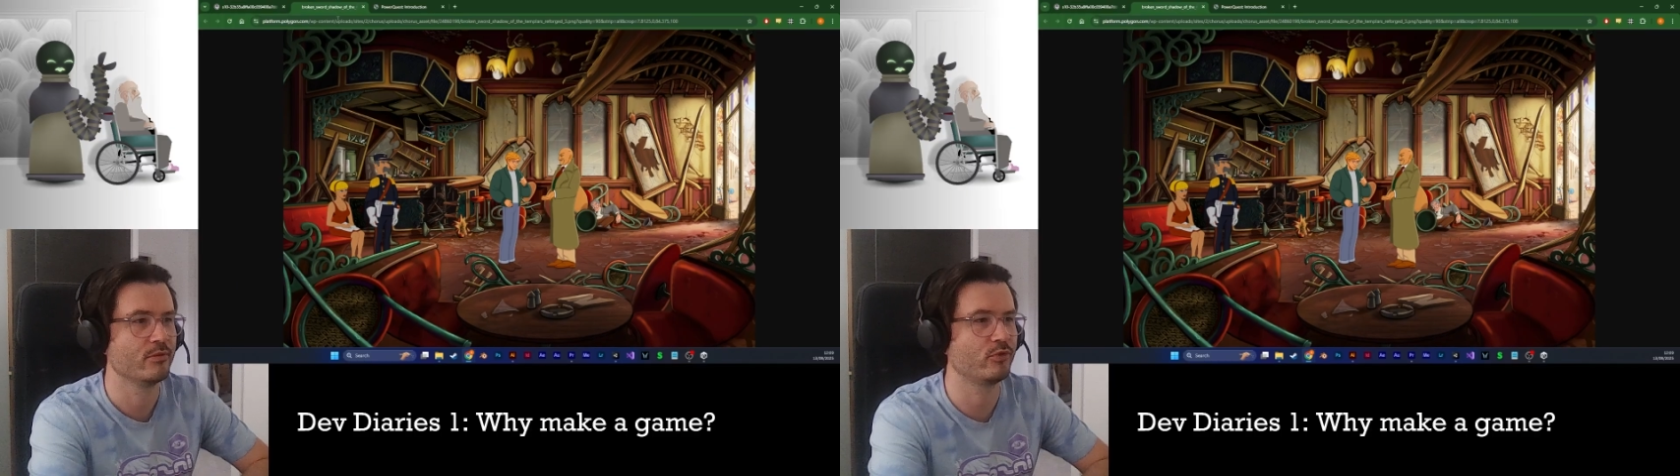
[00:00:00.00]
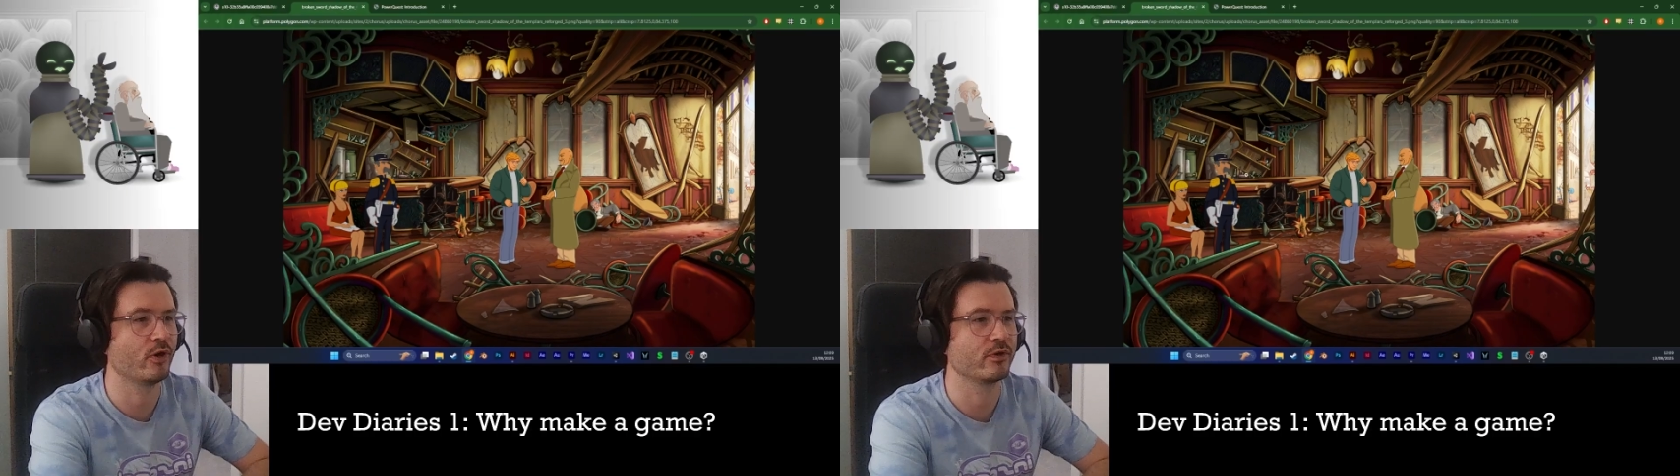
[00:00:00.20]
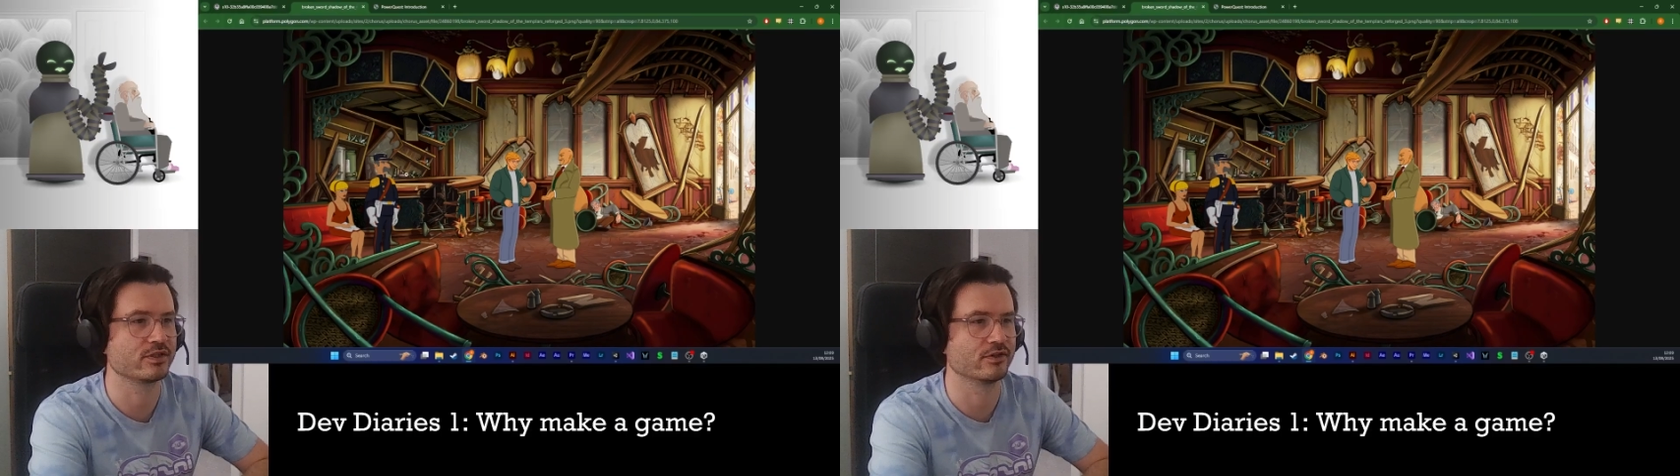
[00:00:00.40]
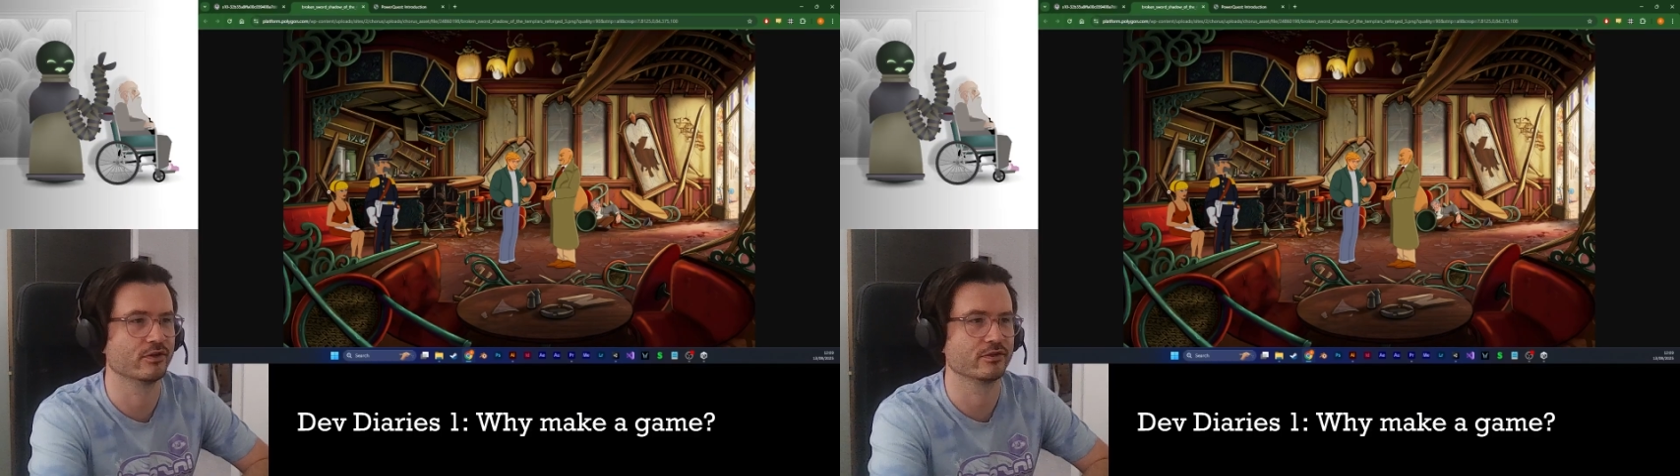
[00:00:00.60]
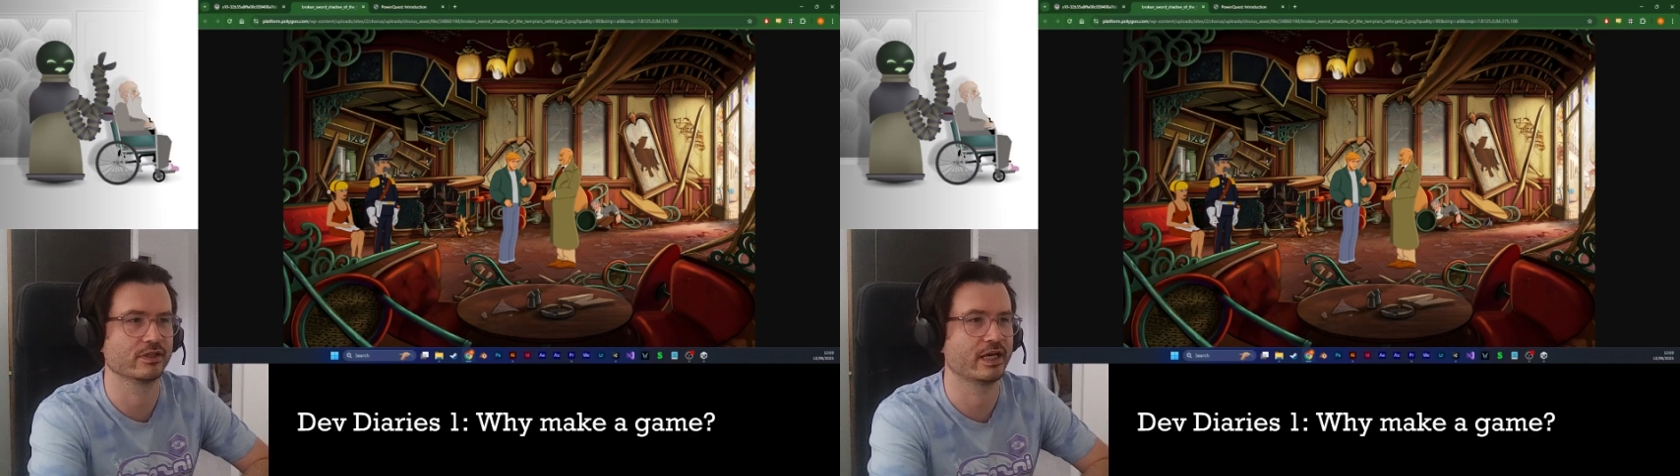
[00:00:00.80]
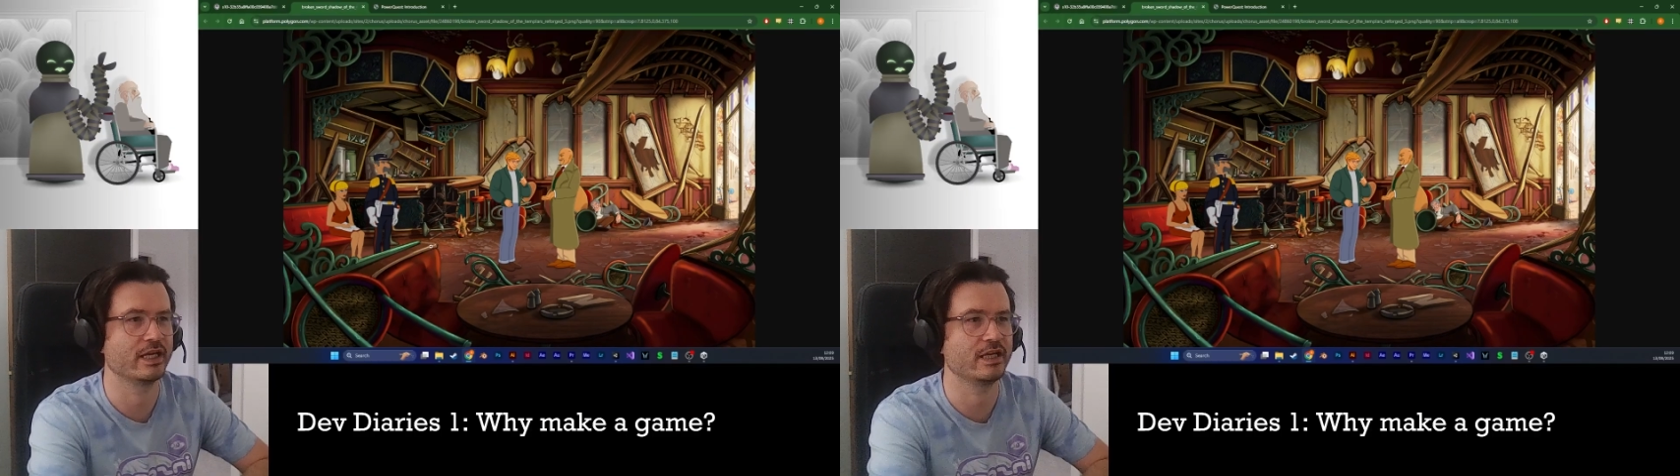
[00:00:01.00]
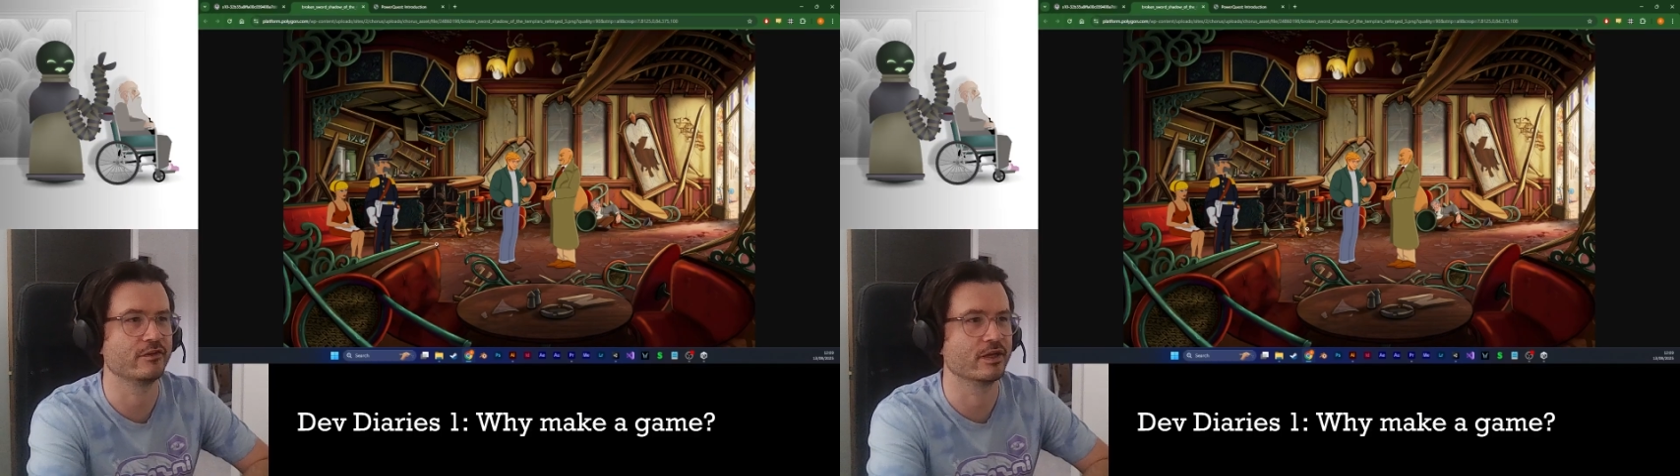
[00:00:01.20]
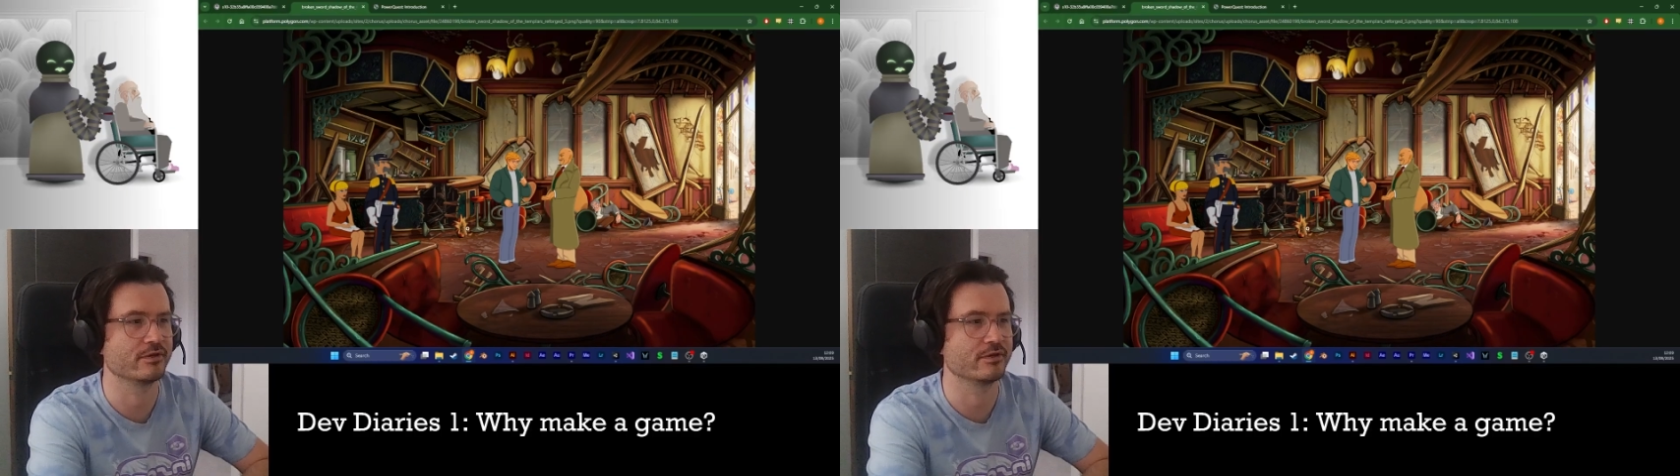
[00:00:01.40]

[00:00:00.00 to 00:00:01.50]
Broken Sword, like, even